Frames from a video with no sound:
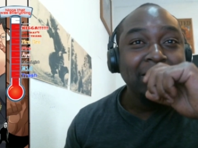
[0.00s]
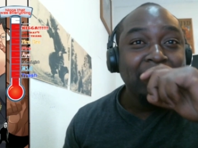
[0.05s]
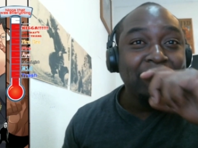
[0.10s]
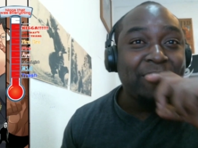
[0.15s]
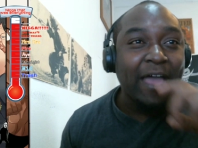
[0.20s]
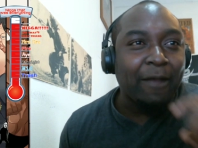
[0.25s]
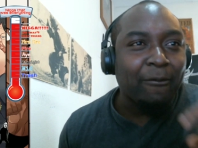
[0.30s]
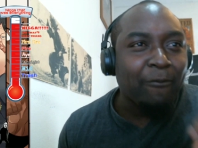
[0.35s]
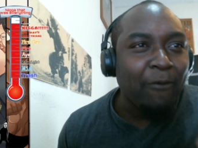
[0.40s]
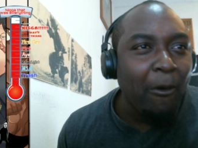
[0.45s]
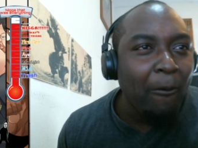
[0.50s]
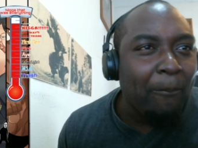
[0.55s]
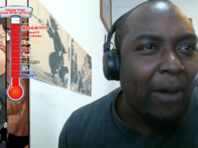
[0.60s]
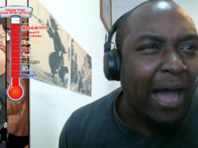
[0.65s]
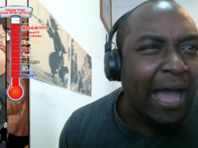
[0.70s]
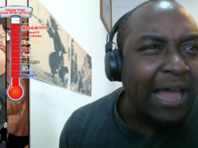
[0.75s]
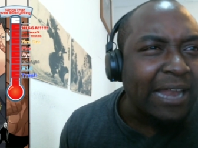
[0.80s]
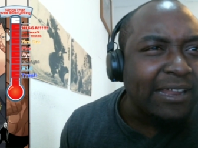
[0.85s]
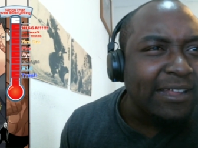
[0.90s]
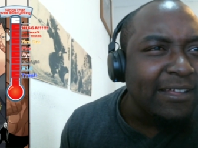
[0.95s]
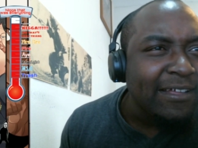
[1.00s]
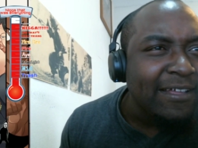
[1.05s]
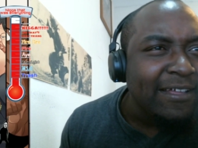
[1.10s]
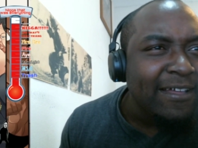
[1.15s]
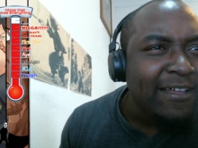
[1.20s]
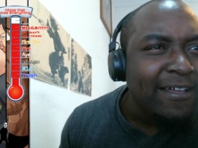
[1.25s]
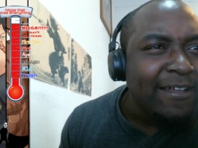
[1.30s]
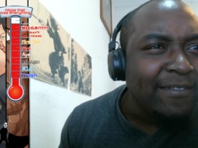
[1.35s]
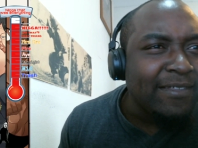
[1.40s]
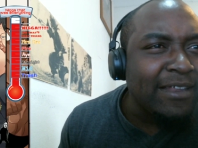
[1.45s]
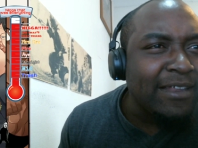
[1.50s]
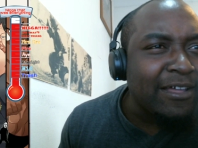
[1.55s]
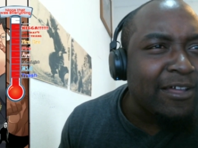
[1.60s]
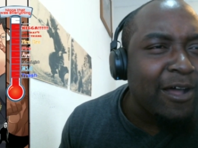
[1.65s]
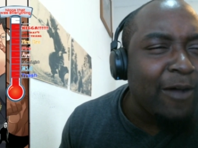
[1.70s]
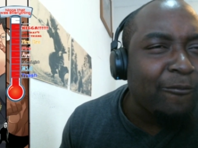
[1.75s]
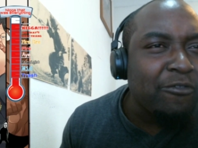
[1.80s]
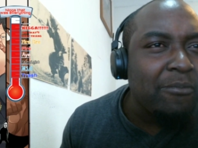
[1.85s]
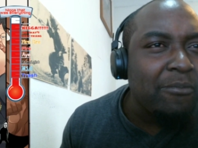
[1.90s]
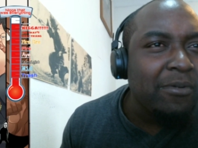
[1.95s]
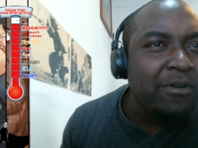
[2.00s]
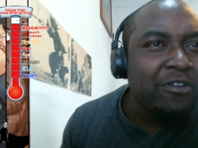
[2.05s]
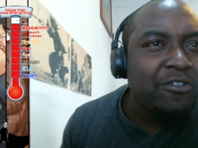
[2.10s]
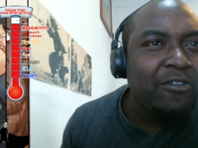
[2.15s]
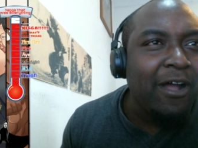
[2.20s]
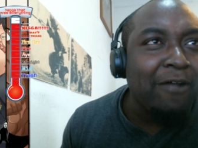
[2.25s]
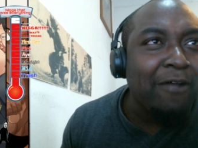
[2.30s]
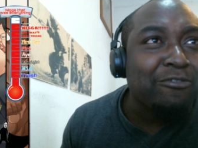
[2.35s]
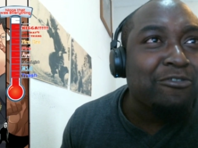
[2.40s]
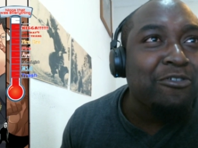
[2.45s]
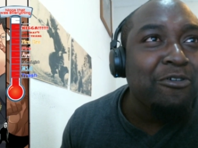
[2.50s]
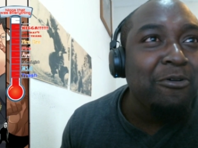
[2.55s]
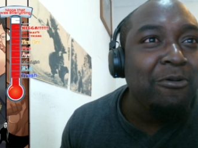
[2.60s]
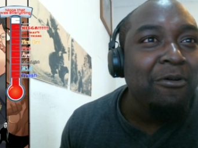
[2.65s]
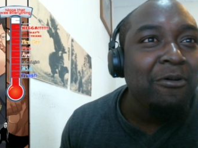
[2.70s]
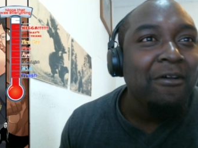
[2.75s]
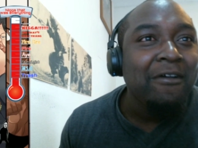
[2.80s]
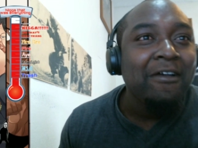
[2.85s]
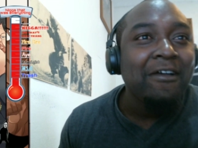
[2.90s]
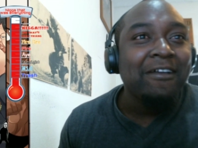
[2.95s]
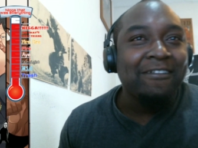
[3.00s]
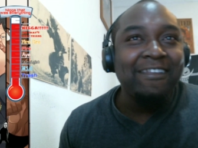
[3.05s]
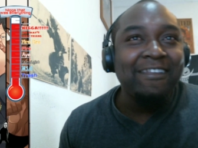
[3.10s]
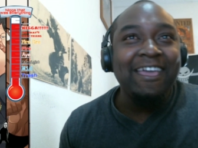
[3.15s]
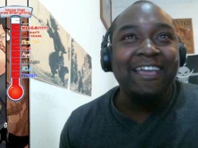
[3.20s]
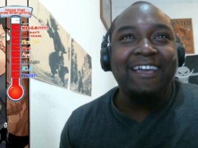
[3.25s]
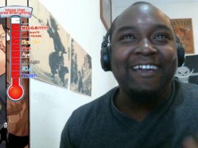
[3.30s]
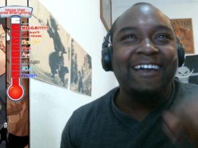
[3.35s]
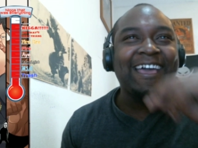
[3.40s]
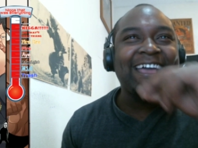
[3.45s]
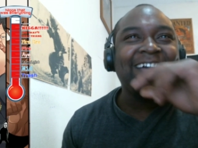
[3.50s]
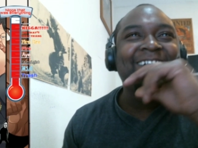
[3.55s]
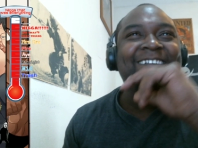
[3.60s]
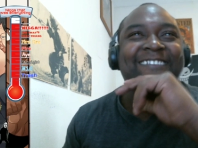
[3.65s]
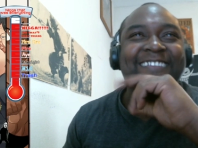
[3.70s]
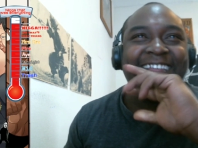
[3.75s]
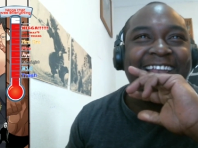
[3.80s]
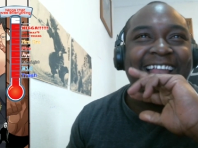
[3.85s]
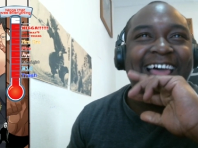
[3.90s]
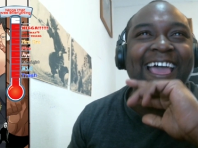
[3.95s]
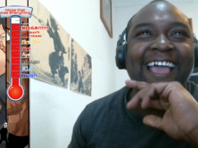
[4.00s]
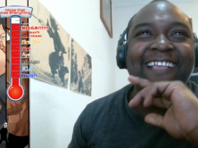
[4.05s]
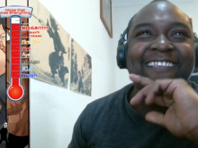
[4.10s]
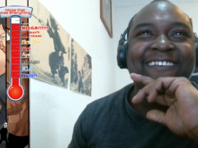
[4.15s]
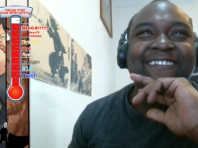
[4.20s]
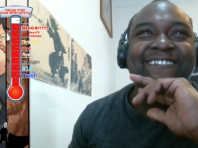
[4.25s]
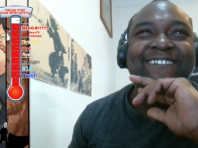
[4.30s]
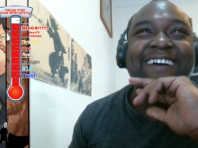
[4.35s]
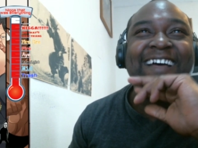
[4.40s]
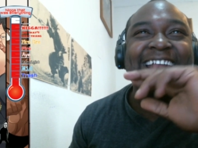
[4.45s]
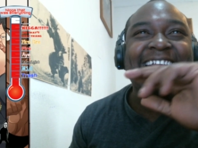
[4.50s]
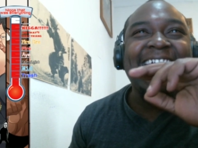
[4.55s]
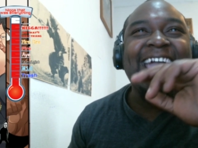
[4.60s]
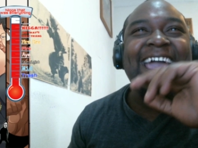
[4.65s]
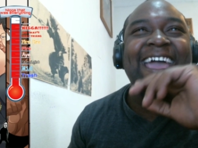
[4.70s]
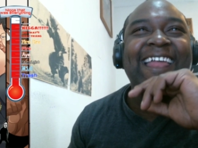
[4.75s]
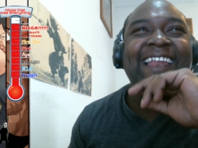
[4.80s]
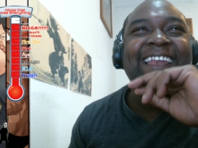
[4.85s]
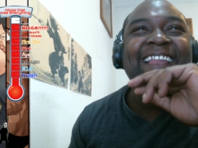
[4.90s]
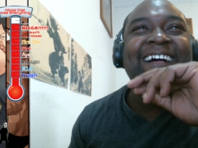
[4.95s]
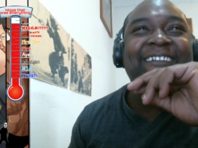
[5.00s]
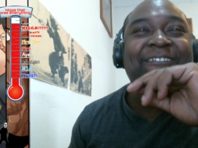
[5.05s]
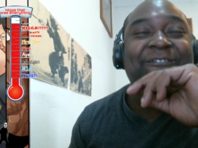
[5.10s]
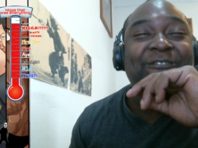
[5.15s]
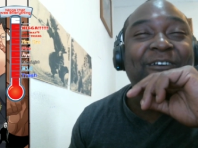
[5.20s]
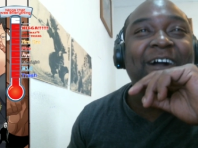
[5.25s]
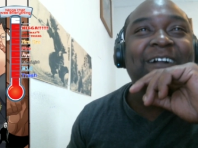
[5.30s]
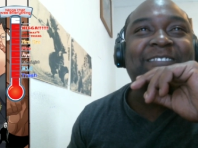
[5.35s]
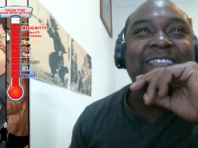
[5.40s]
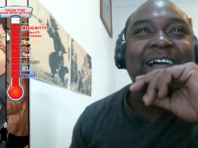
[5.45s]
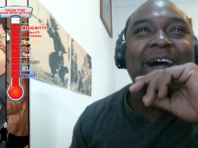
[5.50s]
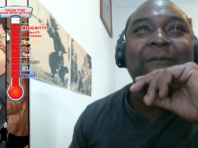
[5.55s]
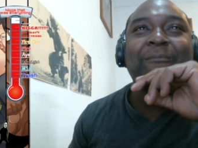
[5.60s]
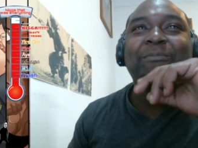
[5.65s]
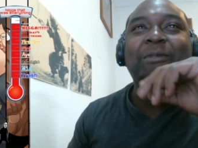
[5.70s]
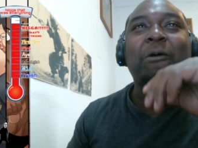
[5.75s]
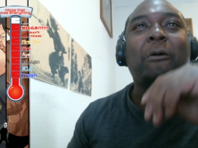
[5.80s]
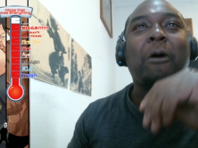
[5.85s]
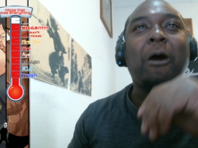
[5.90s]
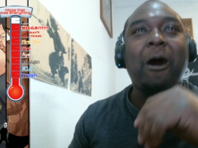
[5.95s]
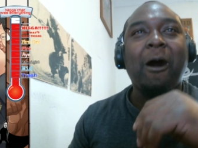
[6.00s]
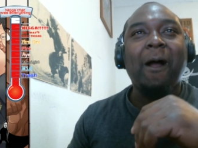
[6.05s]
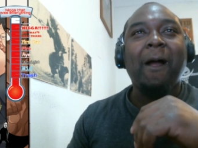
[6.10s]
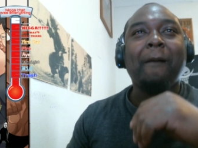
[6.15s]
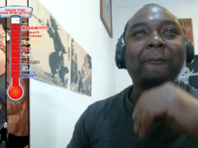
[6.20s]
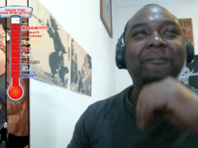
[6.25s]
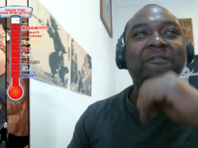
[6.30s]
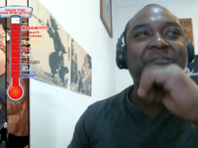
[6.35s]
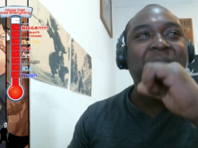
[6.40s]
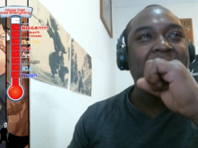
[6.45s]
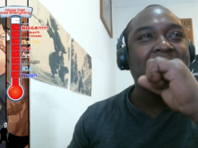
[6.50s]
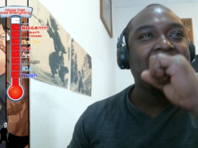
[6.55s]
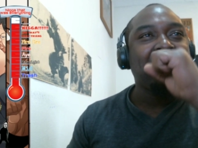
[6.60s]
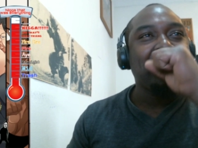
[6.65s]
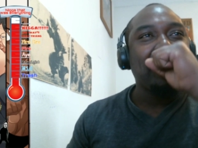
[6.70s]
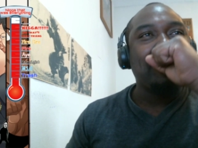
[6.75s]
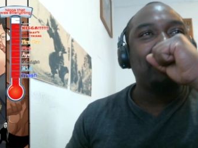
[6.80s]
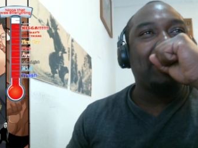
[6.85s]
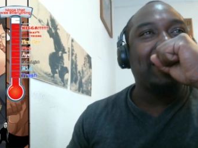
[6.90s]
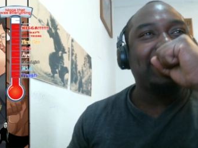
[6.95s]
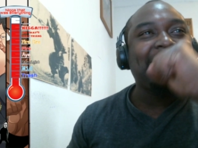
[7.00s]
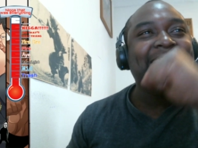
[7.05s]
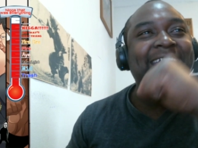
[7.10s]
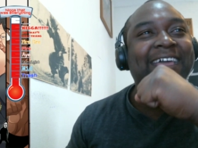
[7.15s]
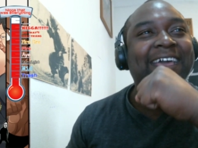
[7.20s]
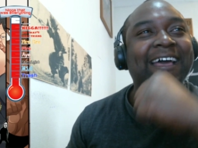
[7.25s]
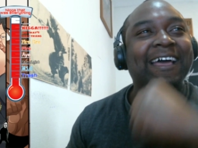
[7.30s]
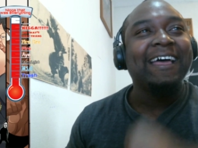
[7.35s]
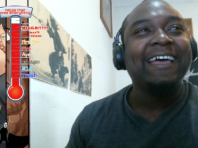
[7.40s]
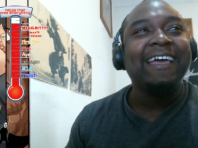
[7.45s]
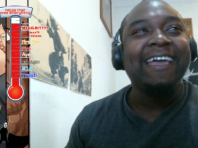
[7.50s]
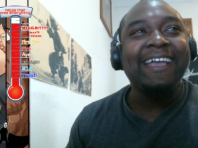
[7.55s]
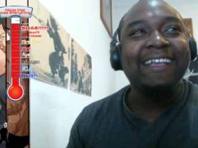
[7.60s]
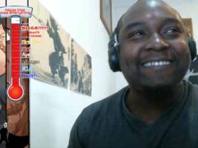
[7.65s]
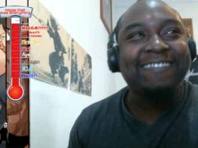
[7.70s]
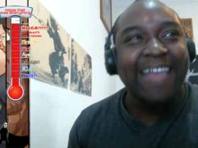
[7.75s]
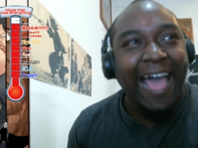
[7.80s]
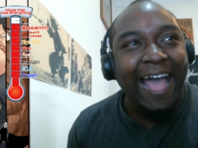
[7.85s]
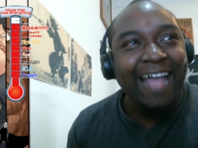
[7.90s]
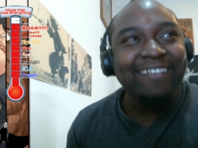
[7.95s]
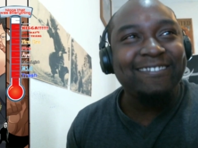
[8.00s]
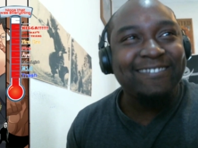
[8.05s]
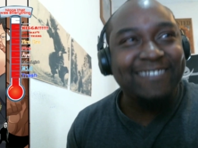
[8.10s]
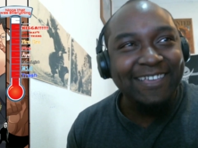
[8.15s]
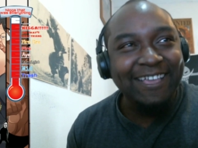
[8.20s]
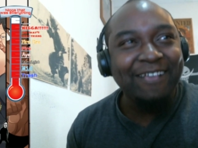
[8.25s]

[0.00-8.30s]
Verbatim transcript: That robot, did it come from underground too? Nigga, it was a laser, my nigga. It looks fucked up. No arms, bitch. My nigga, is that G?